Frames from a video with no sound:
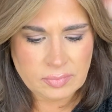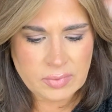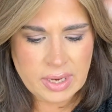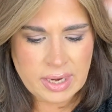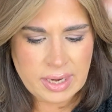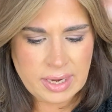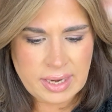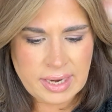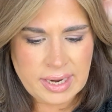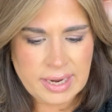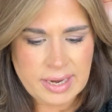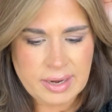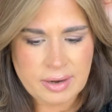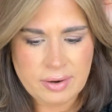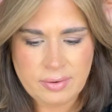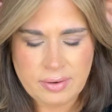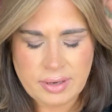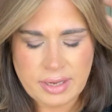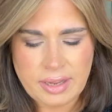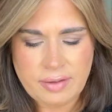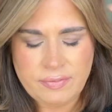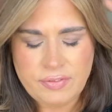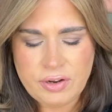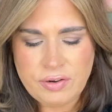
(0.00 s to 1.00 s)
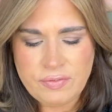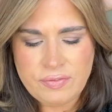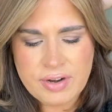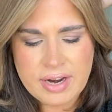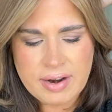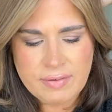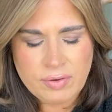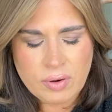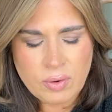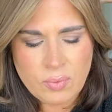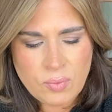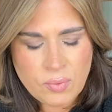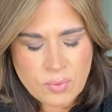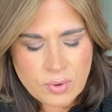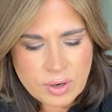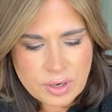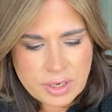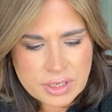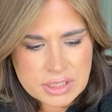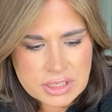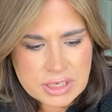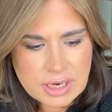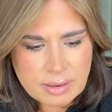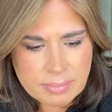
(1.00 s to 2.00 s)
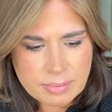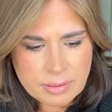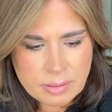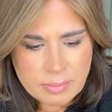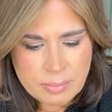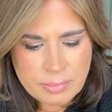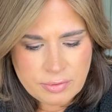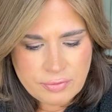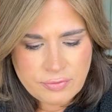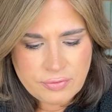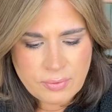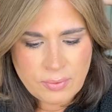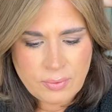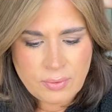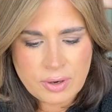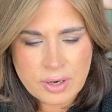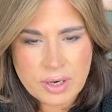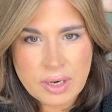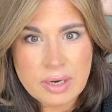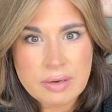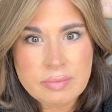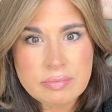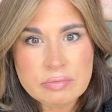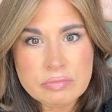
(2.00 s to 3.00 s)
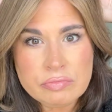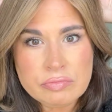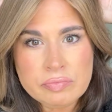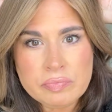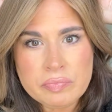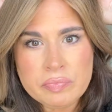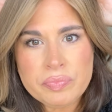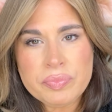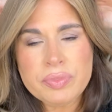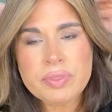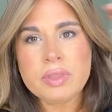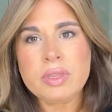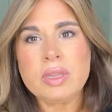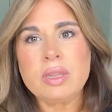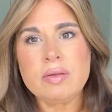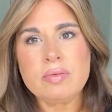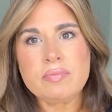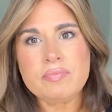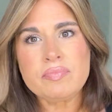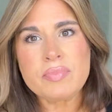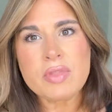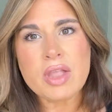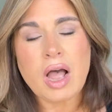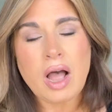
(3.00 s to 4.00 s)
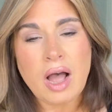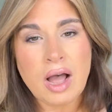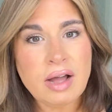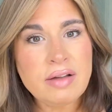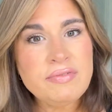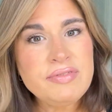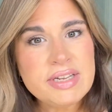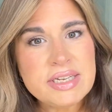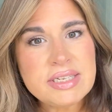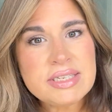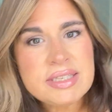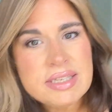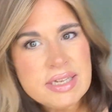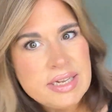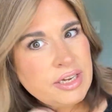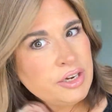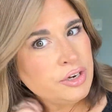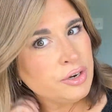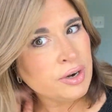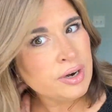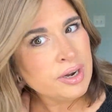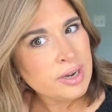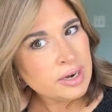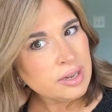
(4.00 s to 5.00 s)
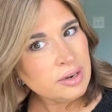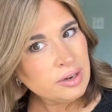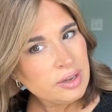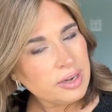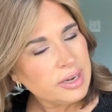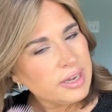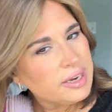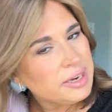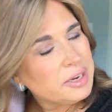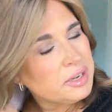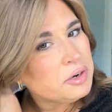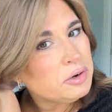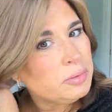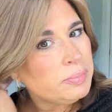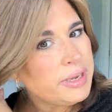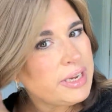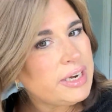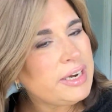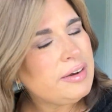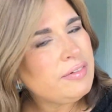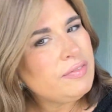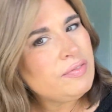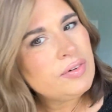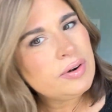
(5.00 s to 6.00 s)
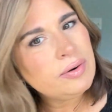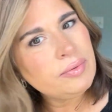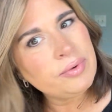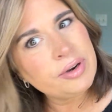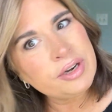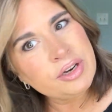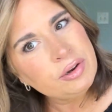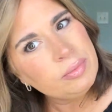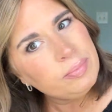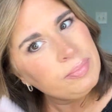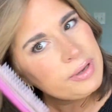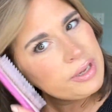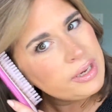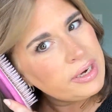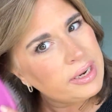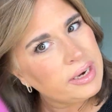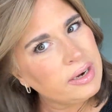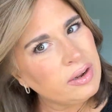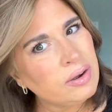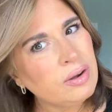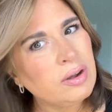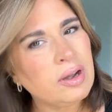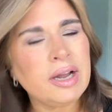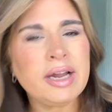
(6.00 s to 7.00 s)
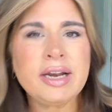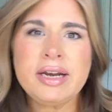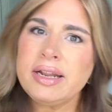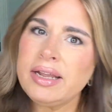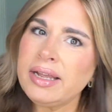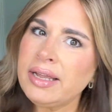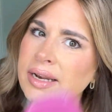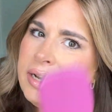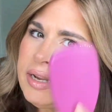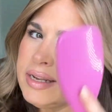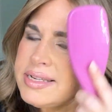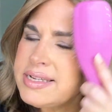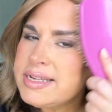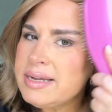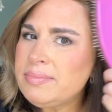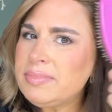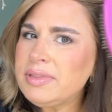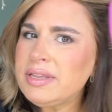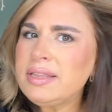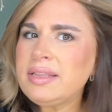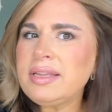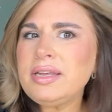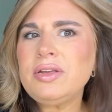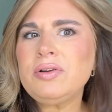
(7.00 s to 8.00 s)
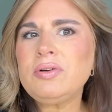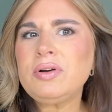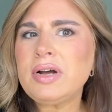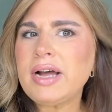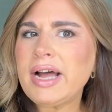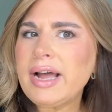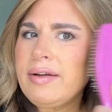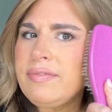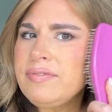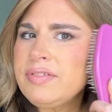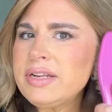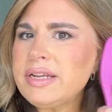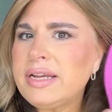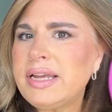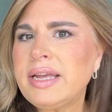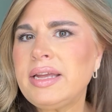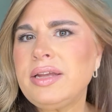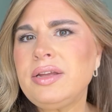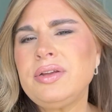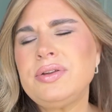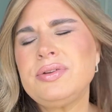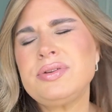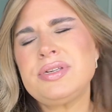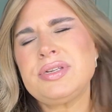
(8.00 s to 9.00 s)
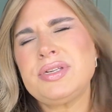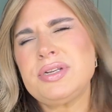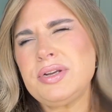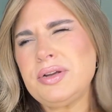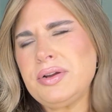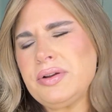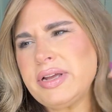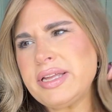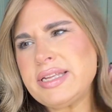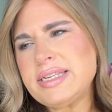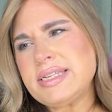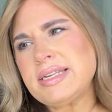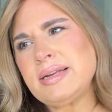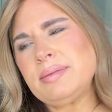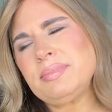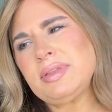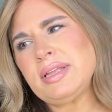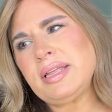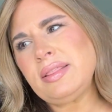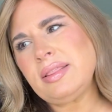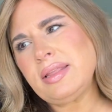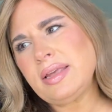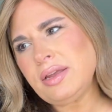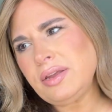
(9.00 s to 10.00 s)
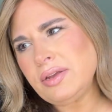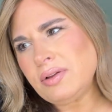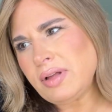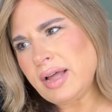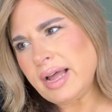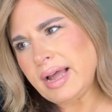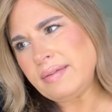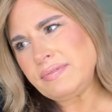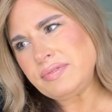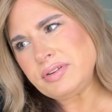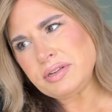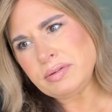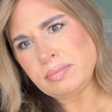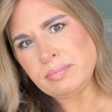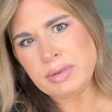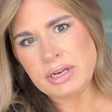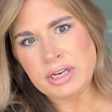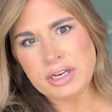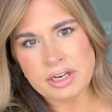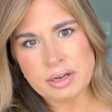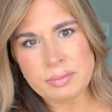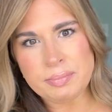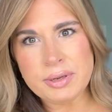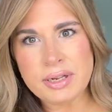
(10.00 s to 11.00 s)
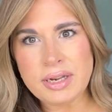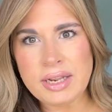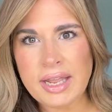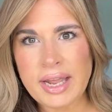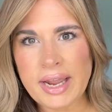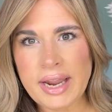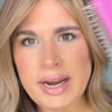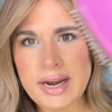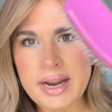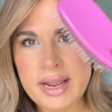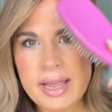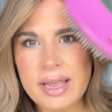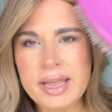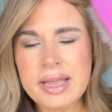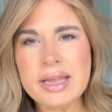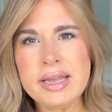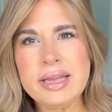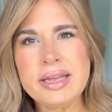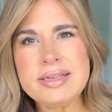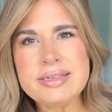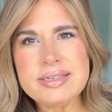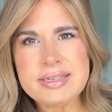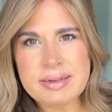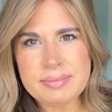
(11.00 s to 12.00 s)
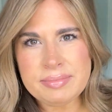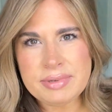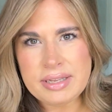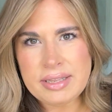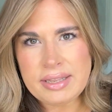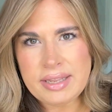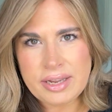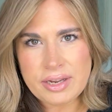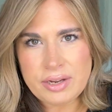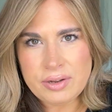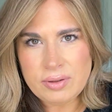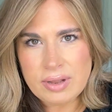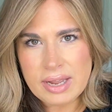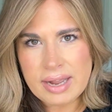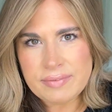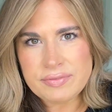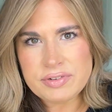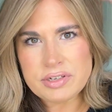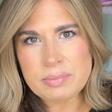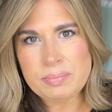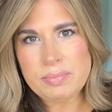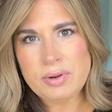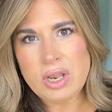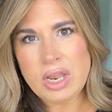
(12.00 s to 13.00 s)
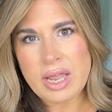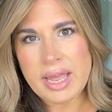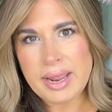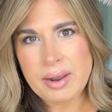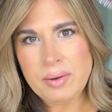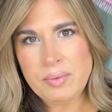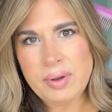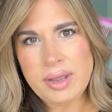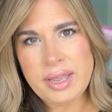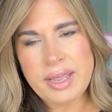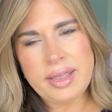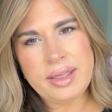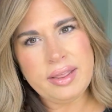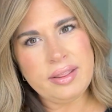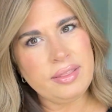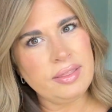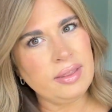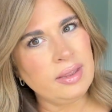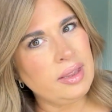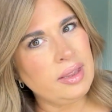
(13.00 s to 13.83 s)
Now, if you've never worn a topper before, obviously you're gonna look a little bit different when you put it on. It is something that you'll have to get used to. It's something that you'll have to manipulate. It's something that you'll have to play with